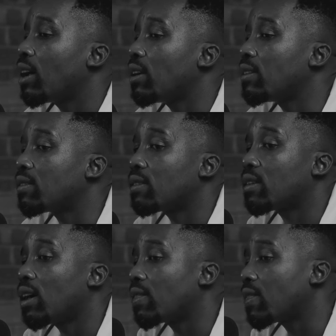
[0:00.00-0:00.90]
it's
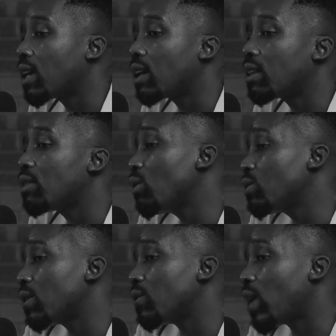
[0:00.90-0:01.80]
I think those
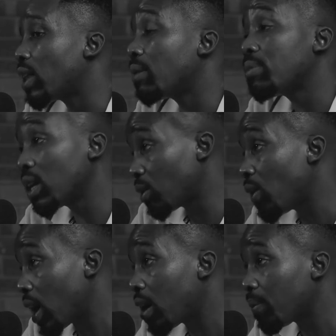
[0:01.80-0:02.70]
that write them, they do
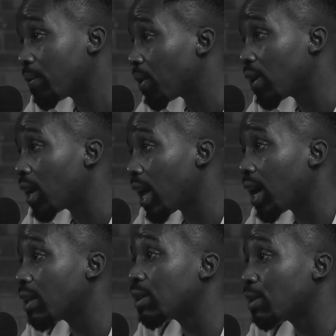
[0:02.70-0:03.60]
help. I'm not gonna
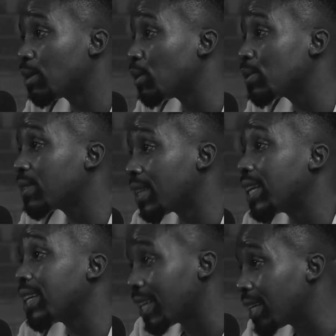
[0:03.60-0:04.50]
lie. Those
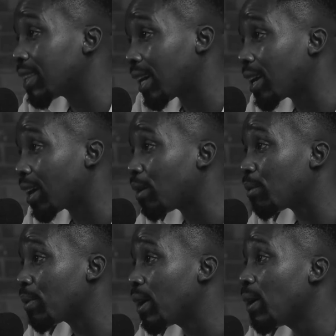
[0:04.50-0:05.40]
that need that
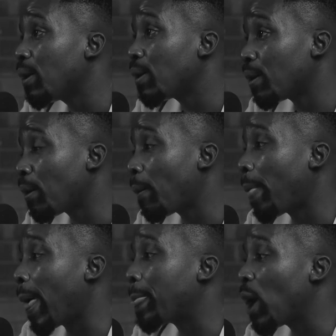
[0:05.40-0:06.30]
help, you know,
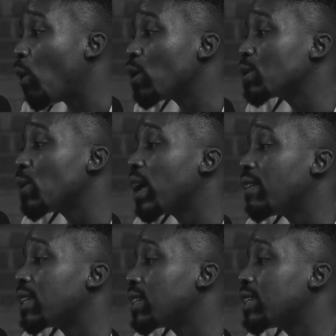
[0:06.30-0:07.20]
but they also have
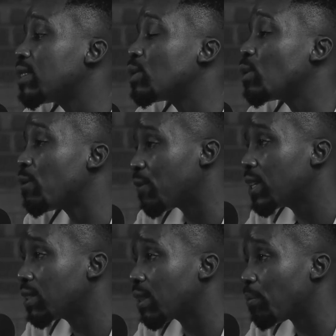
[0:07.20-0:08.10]
a tendency to
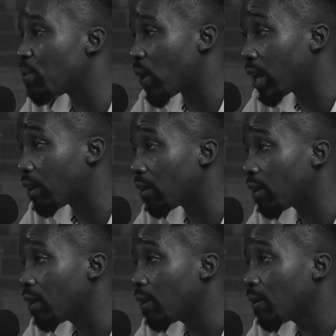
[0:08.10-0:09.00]
fix the brain
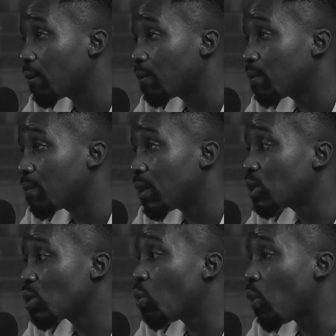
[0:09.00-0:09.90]

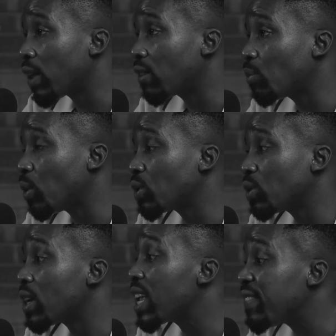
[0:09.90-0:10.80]
into one spot.
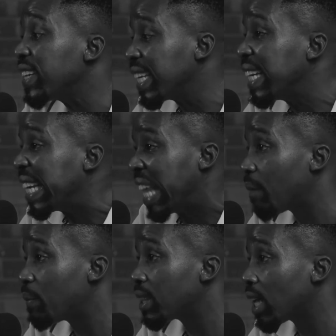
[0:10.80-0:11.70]
Which if it didn't
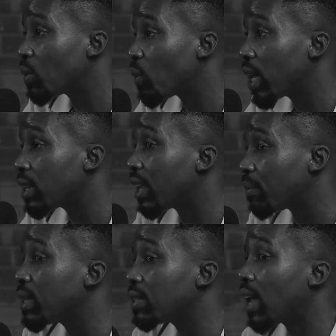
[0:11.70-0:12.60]
happen that way, that means